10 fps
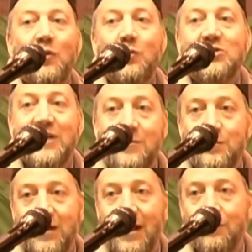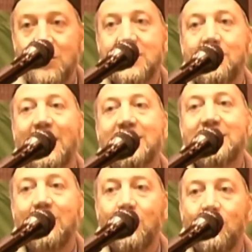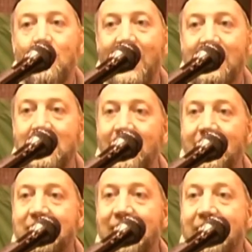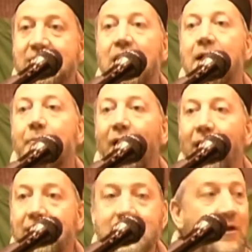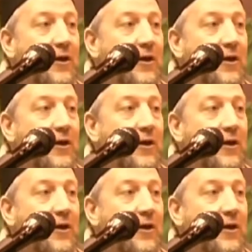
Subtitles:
which didn't become Muslim and still remain, in a sense, part